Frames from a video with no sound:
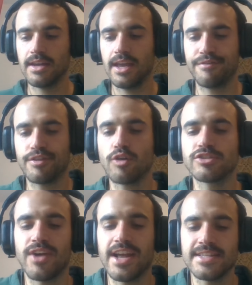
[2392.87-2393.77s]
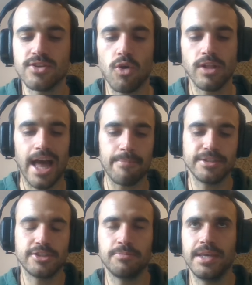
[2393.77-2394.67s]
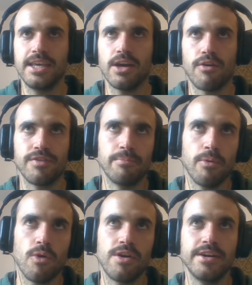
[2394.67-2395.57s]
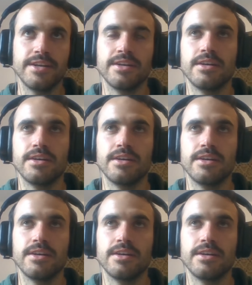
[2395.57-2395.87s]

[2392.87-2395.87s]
if those friends all happen to be off the board,